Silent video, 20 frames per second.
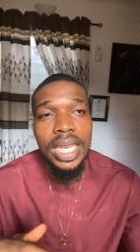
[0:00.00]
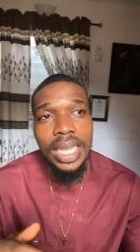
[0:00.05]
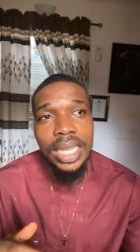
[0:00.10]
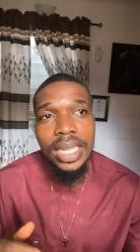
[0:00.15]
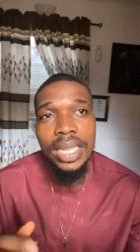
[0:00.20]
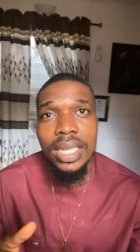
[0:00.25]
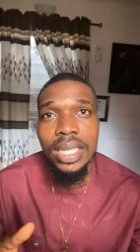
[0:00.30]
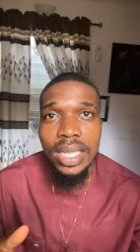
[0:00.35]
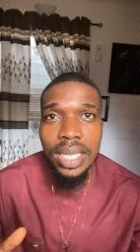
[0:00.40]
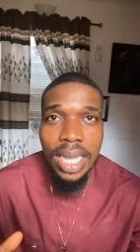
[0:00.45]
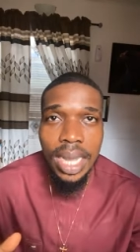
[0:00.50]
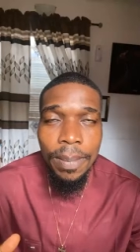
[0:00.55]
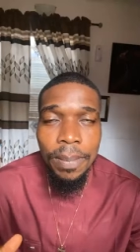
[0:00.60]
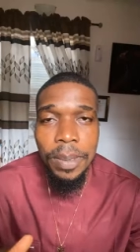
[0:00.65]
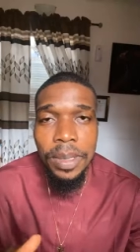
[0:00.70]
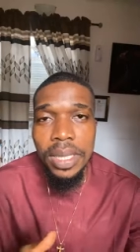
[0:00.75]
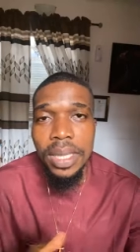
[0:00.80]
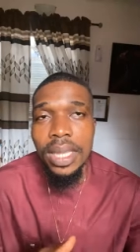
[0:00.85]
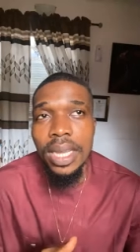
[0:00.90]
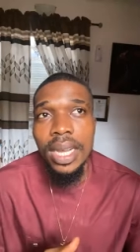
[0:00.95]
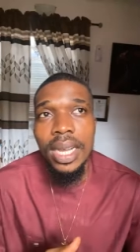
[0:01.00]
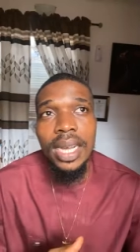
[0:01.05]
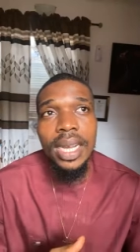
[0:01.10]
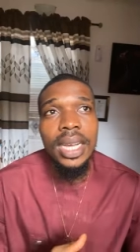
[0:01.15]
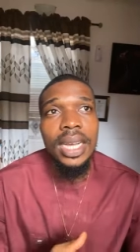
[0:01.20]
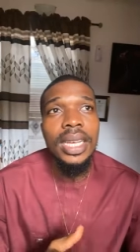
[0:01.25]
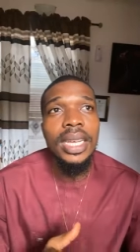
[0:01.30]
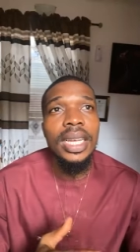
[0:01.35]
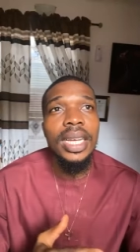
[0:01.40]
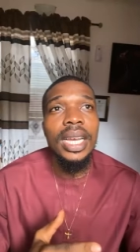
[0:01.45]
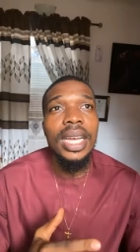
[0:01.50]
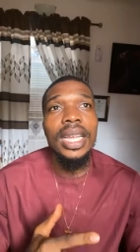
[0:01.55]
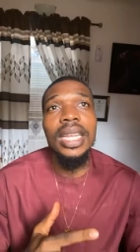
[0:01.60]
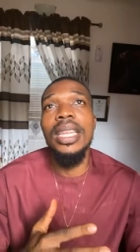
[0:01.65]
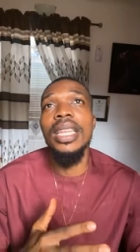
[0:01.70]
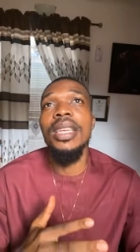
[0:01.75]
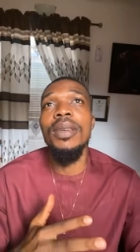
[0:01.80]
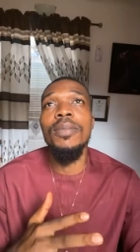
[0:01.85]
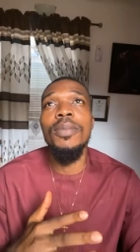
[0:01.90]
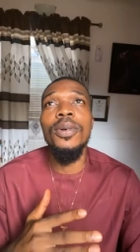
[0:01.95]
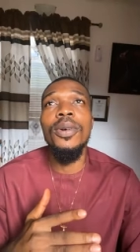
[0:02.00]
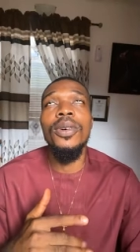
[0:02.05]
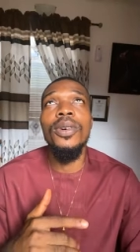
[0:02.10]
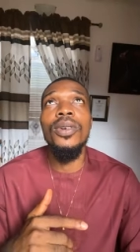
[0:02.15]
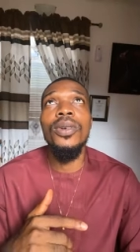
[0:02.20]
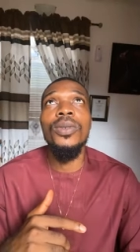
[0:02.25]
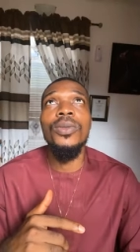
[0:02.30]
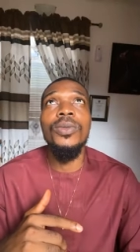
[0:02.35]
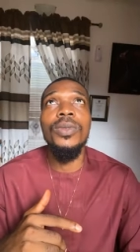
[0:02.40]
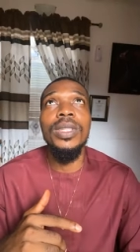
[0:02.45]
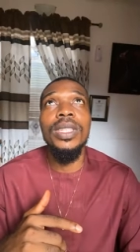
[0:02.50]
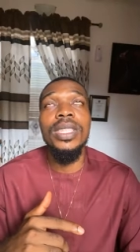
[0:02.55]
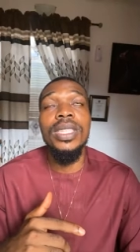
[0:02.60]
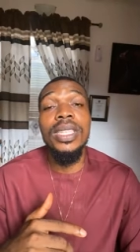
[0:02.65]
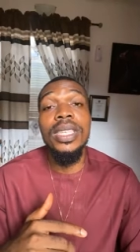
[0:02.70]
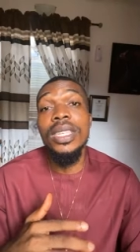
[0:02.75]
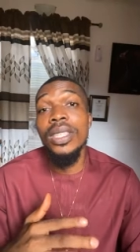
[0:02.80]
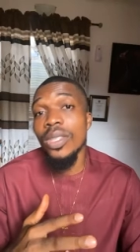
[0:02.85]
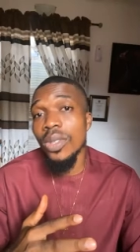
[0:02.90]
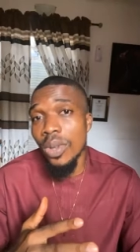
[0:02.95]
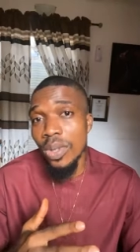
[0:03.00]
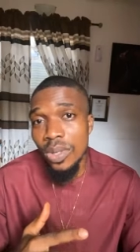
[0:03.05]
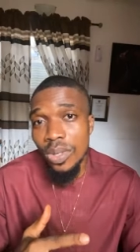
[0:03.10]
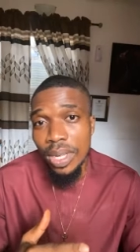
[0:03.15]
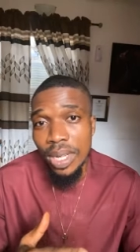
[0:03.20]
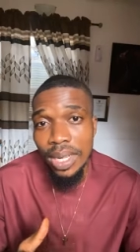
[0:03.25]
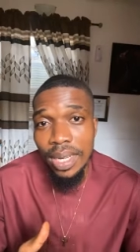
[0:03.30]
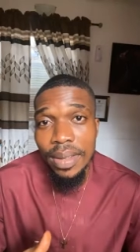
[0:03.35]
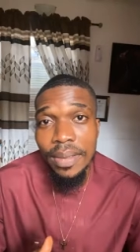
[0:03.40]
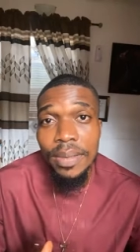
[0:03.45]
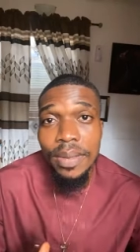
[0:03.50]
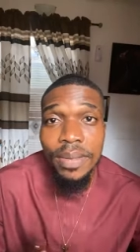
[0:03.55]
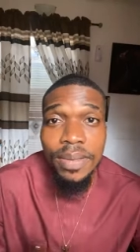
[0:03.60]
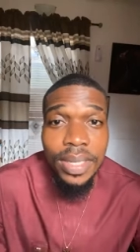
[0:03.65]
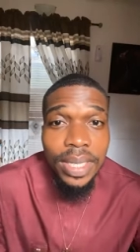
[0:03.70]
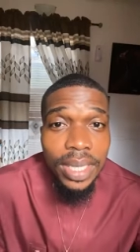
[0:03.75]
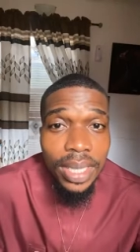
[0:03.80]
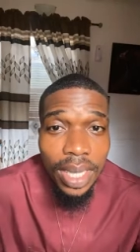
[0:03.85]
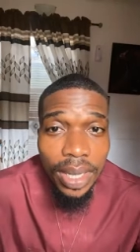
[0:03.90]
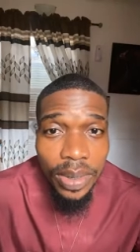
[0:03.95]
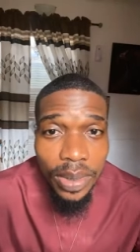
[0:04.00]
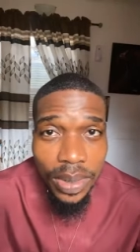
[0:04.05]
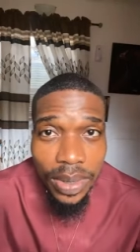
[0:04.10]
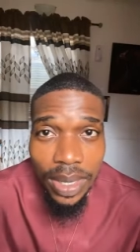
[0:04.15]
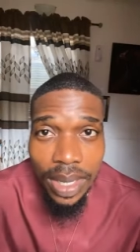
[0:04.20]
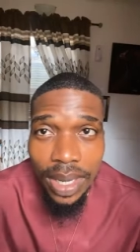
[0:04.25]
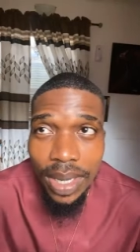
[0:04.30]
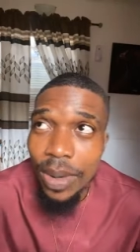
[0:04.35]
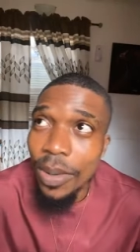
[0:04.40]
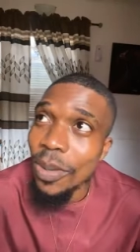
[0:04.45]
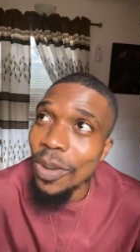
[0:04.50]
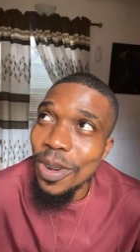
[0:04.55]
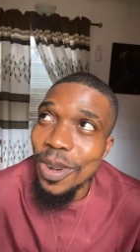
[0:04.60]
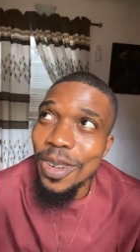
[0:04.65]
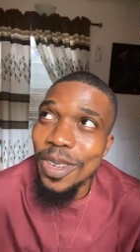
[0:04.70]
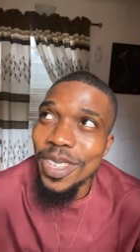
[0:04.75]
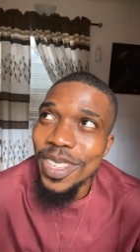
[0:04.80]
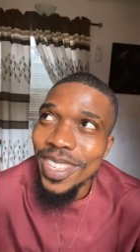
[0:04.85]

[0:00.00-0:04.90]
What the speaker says: and carpenter and labor with sticks cost you another 15,000 naira.